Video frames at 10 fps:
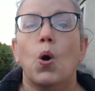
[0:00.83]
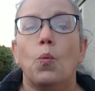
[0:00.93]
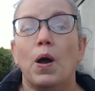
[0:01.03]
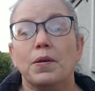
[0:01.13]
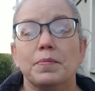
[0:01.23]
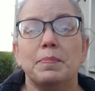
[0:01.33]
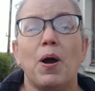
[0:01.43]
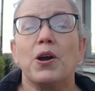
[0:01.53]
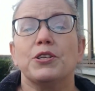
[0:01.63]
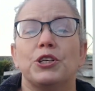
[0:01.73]
Welcome to
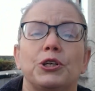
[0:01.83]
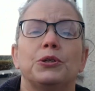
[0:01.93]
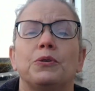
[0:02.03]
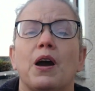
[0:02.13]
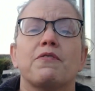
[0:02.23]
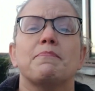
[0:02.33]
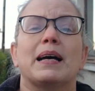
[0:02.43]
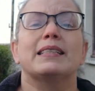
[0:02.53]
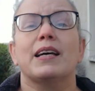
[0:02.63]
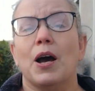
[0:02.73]
part 2 of
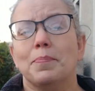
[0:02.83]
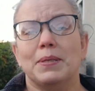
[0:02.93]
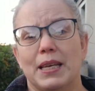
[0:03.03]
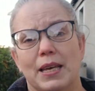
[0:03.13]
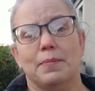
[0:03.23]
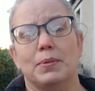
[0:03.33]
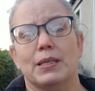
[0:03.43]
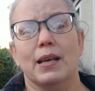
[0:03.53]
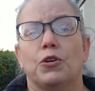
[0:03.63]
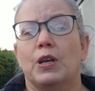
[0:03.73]
my top tips
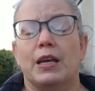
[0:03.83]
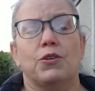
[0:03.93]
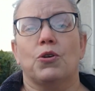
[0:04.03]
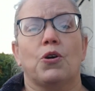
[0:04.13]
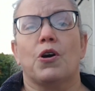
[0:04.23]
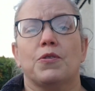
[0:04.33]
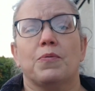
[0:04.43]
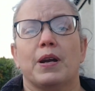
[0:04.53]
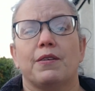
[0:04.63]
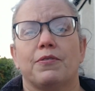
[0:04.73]
getting your garden
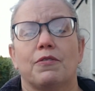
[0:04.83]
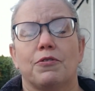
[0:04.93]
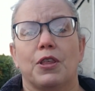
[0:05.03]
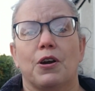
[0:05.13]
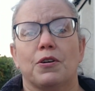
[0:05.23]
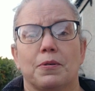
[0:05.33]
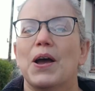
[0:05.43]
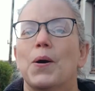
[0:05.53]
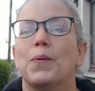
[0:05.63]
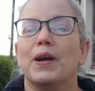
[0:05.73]
ready for the autumn.
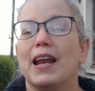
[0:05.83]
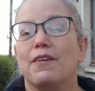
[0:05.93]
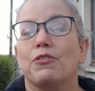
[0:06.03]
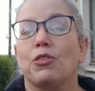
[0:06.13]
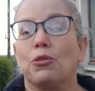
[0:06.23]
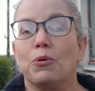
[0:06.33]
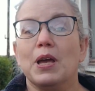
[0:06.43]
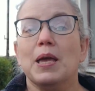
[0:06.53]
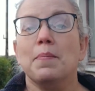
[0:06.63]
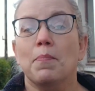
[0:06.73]
We're going to have
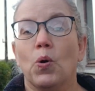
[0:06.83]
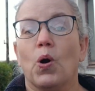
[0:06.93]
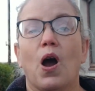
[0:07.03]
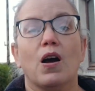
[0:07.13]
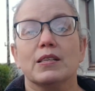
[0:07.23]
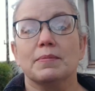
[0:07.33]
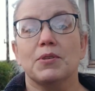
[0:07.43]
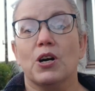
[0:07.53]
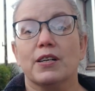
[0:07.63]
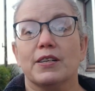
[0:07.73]
3 more awesome
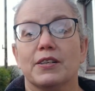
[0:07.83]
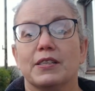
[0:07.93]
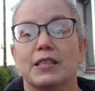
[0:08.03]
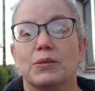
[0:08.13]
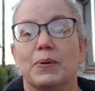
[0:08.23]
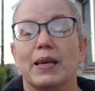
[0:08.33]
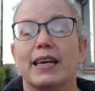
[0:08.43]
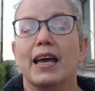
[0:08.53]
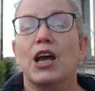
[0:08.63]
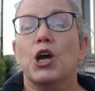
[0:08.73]
gardeners this week
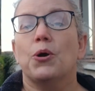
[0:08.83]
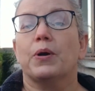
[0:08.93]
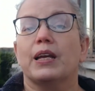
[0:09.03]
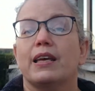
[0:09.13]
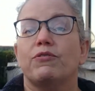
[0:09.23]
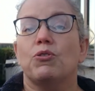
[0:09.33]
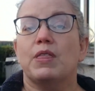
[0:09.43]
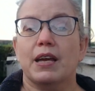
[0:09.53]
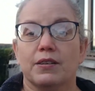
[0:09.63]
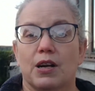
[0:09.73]
who are going to give you
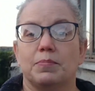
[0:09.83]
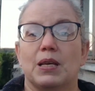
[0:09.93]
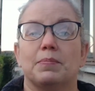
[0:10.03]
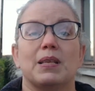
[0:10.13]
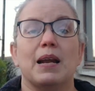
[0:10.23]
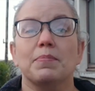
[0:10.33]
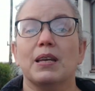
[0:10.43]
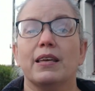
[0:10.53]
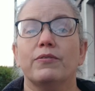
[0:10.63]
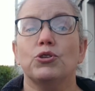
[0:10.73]
their top tips, and I'm
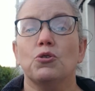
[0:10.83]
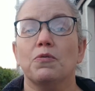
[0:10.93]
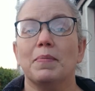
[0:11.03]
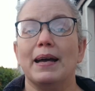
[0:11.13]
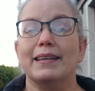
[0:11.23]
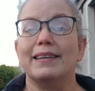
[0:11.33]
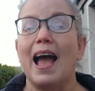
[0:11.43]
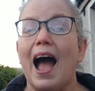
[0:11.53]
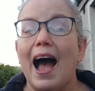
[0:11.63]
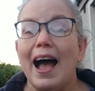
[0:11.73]
going to give you 2 of mine.
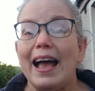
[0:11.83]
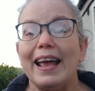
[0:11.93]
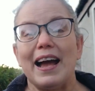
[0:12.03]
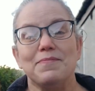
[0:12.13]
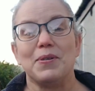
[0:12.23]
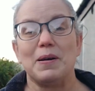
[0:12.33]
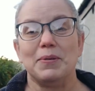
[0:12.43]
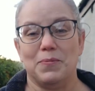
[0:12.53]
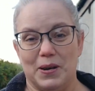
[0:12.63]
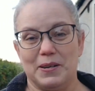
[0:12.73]
Hi, I'm
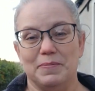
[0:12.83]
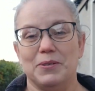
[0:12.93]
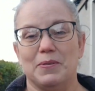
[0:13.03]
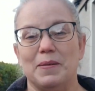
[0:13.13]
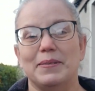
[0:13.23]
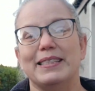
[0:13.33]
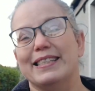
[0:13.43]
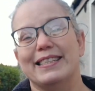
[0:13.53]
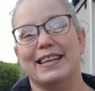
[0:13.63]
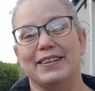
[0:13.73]
Robin. Welcome to Robin's
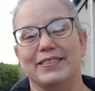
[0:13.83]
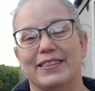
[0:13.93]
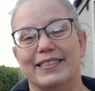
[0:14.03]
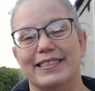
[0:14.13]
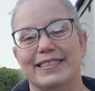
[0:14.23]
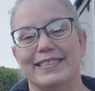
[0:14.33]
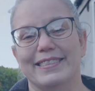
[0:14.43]
Container Garden.